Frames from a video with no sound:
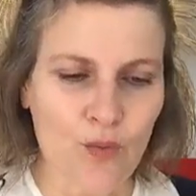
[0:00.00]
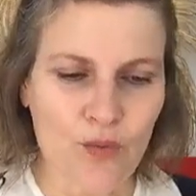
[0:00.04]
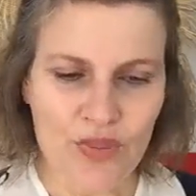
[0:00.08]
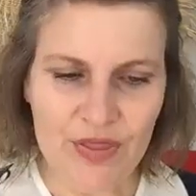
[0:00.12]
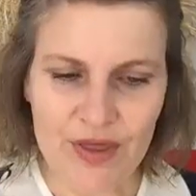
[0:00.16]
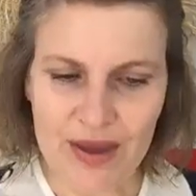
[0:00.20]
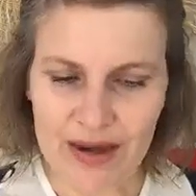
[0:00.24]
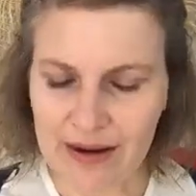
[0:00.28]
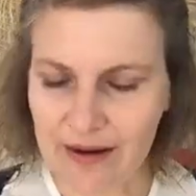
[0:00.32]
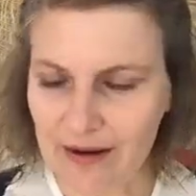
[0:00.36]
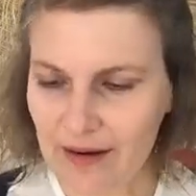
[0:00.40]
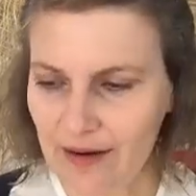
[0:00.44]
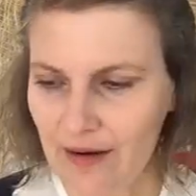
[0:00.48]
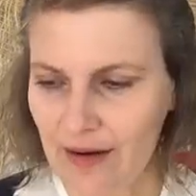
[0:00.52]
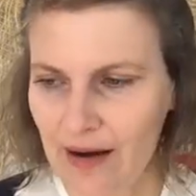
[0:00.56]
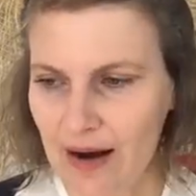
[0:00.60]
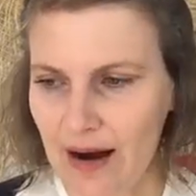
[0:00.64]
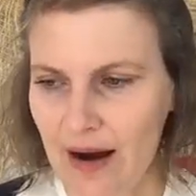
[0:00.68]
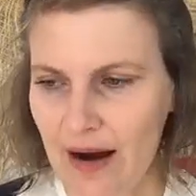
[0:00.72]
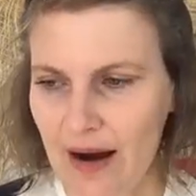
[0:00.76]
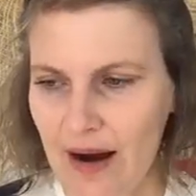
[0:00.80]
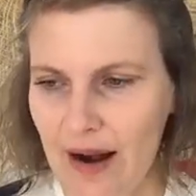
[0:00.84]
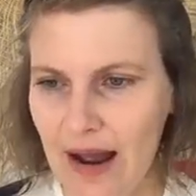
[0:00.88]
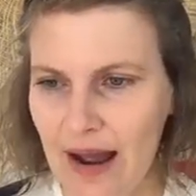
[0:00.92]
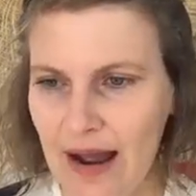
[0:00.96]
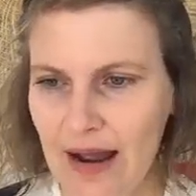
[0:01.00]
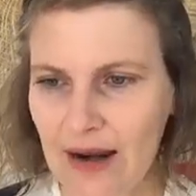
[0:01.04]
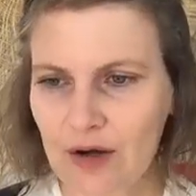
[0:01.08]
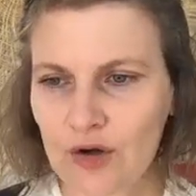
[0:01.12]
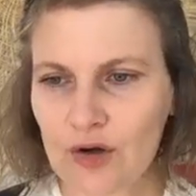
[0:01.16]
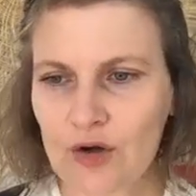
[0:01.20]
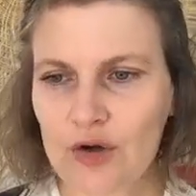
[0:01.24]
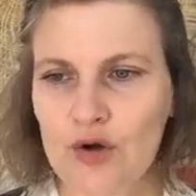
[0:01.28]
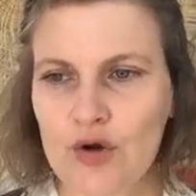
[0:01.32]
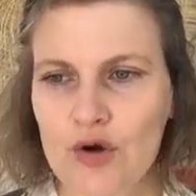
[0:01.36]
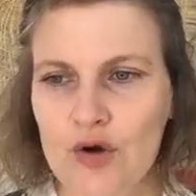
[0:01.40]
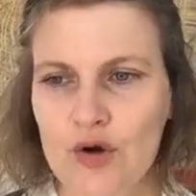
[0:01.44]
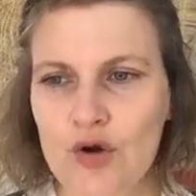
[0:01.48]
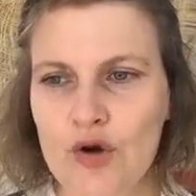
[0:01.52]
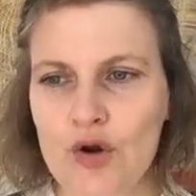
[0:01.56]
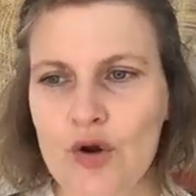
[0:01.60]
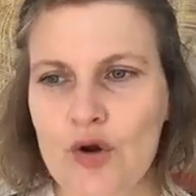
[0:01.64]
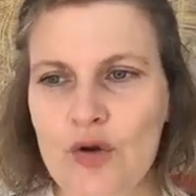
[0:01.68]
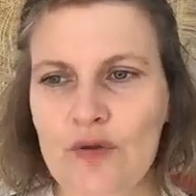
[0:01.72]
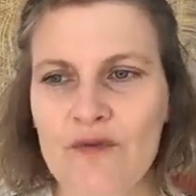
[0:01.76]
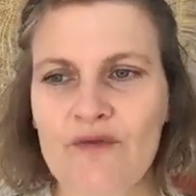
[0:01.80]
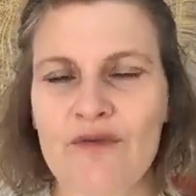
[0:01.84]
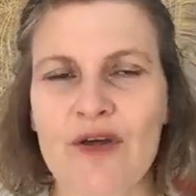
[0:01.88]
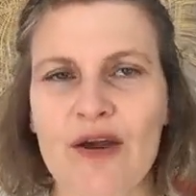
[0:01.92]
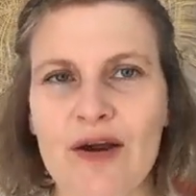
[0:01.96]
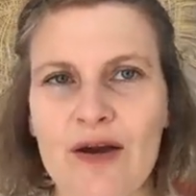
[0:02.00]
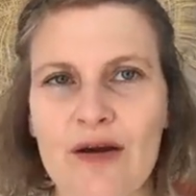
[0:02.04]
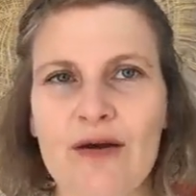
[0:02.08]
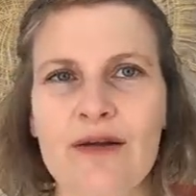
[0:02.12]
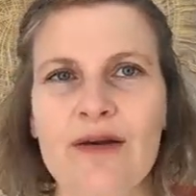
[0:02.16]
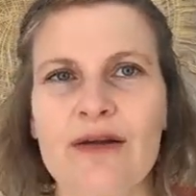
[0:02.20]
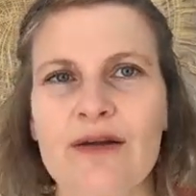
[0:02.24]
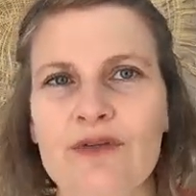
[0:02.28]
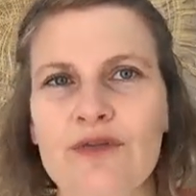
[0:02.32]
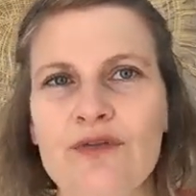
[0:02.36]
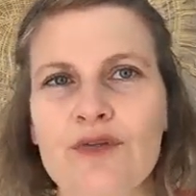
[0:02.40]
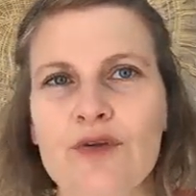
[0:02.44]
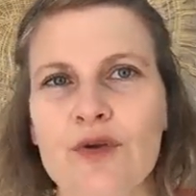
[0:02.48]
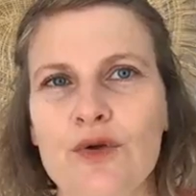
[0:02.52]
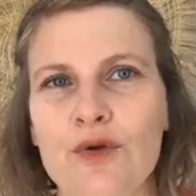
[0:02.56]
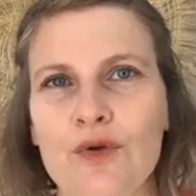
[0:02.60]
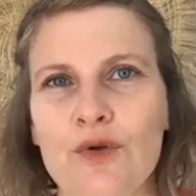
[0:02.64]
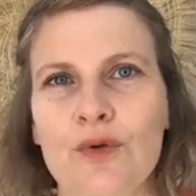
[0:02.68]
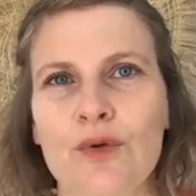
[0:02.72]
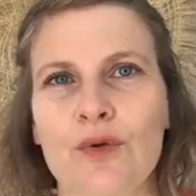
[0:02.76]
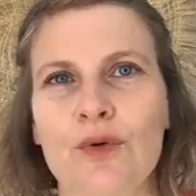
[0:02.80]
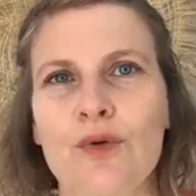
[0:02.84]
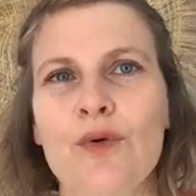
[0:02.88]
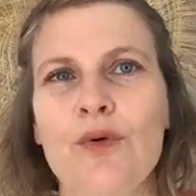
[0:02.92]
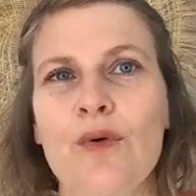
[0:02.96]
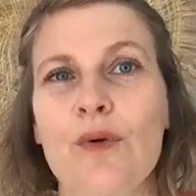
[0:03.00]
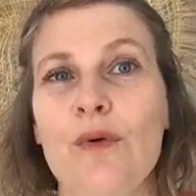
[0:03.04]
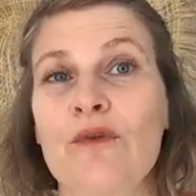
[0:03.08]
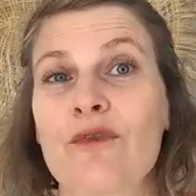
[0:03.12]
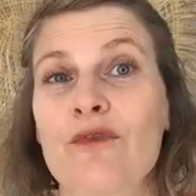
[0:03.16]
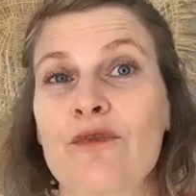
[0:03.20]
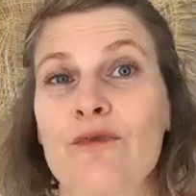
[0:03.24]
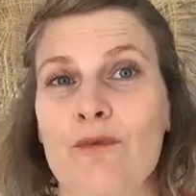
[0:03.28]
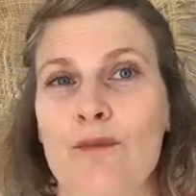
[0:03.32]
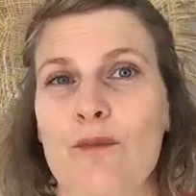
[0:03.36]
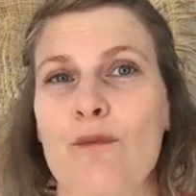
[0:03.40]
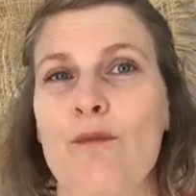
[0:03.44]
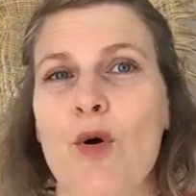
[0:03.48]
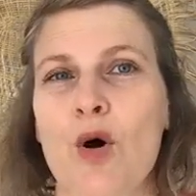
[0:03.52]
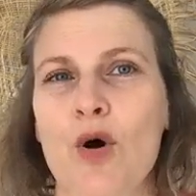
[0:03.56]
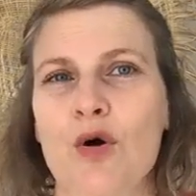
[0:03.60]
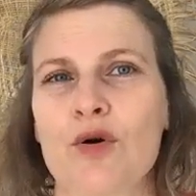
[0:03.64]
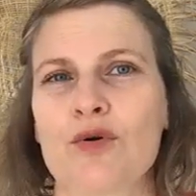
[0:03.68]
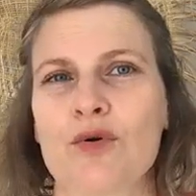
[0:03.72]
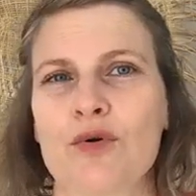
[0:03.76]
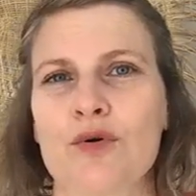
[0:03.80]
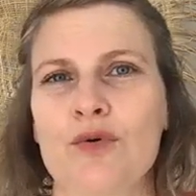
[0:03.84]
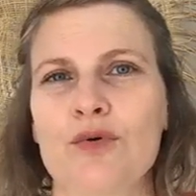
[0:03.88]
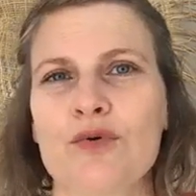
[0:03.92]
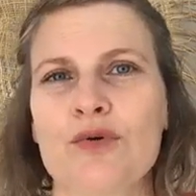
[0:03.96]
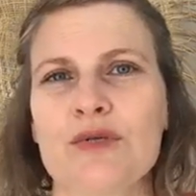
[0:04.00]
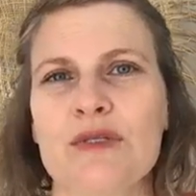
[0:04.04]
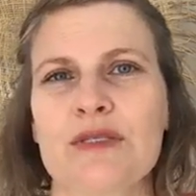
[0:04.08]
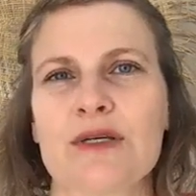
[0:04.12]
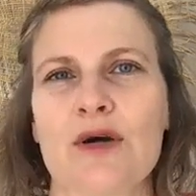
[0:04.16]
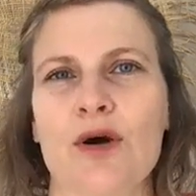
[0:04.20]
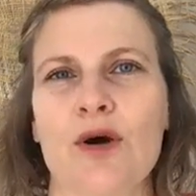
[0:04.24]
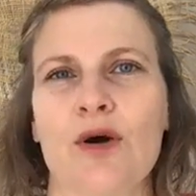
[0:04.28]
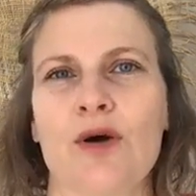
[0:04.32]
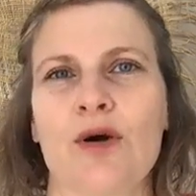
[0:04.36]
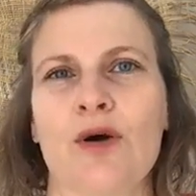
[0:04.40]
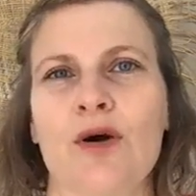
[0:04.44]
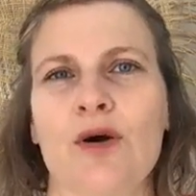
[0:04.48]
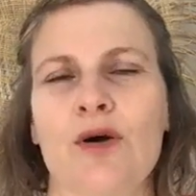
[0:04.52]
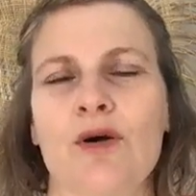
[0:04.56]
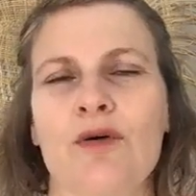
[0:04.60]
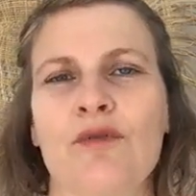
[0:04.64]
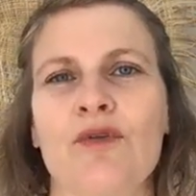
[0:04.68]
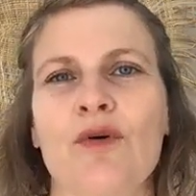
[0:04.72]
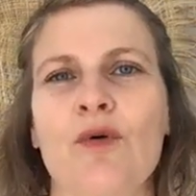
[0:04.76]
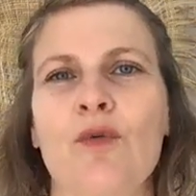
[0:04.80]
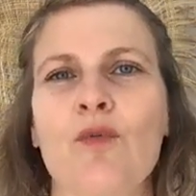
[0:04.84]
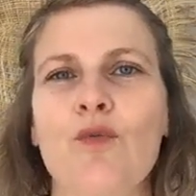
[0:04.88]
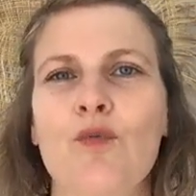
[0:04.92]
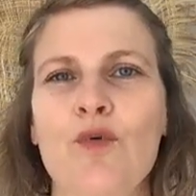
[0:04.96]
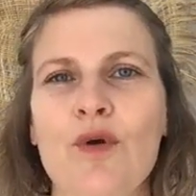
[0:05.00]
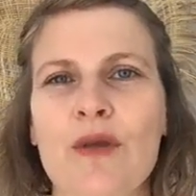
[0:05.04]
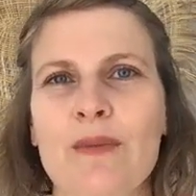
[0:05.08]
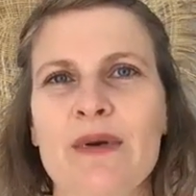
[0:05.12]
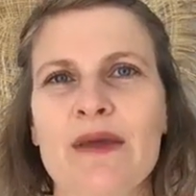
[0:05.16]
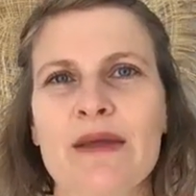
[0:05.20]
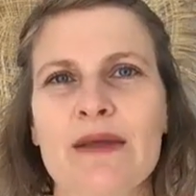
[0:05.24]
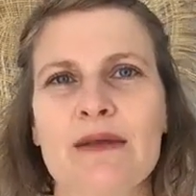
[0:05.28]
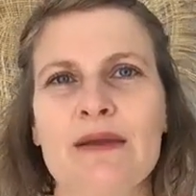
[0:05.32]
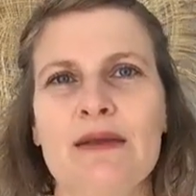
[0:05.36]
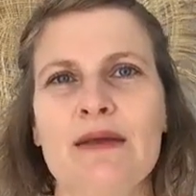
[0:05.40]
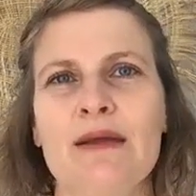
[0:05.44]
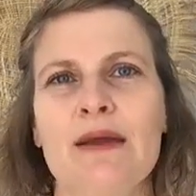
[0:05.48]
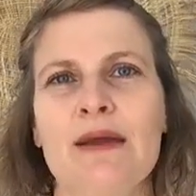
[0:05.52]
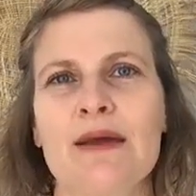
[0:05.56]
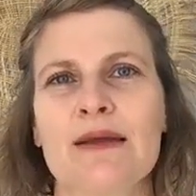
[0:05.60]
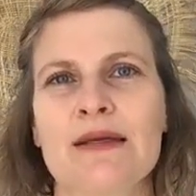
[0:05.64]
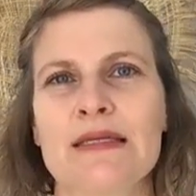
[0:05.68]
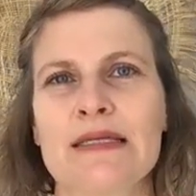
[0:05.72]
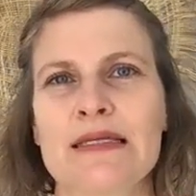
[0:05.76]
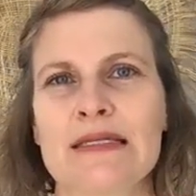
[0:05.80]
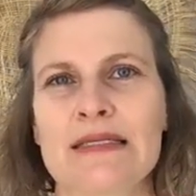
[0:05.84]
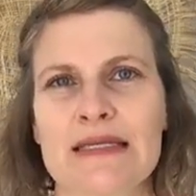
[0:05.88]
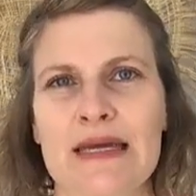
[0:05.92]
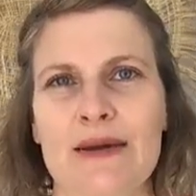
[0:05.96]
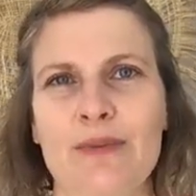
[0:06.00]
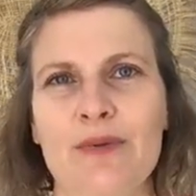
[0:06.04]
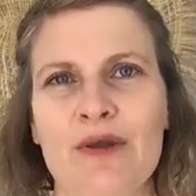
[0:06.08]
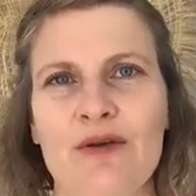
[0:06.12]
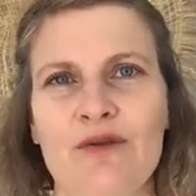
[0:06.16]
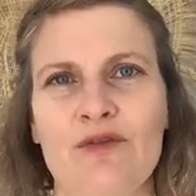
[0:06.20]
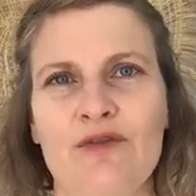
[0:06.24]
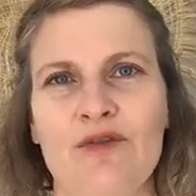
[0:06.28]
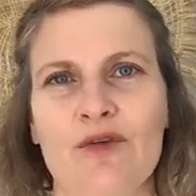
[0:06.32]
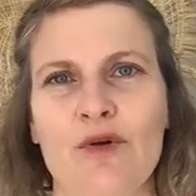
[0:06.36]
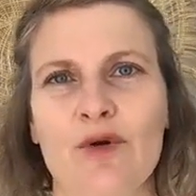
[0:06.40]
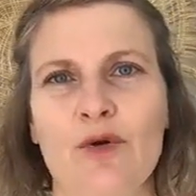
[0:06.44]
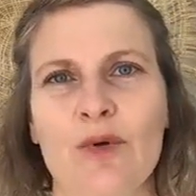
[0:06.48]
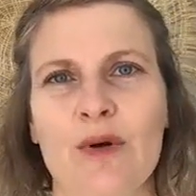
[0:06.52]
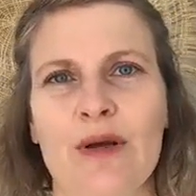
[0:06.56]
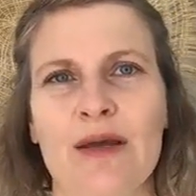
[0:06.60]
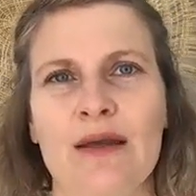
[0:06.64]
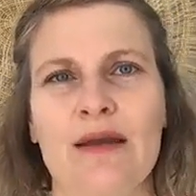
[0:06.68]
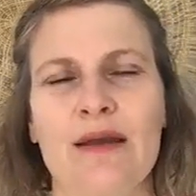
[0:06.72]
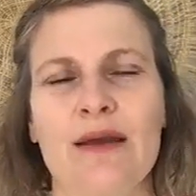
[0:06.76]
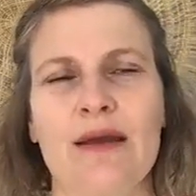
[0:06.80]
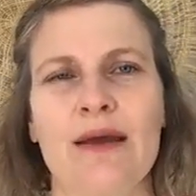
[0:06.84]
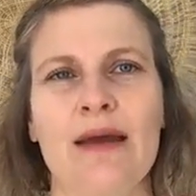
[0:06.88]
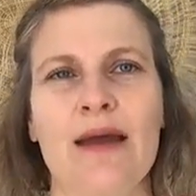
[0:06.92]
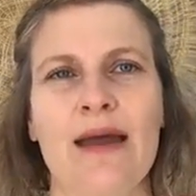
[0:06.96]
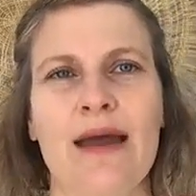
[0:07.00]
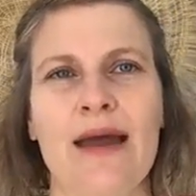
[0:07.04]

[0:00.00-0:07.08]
there are very few models of women stepping forward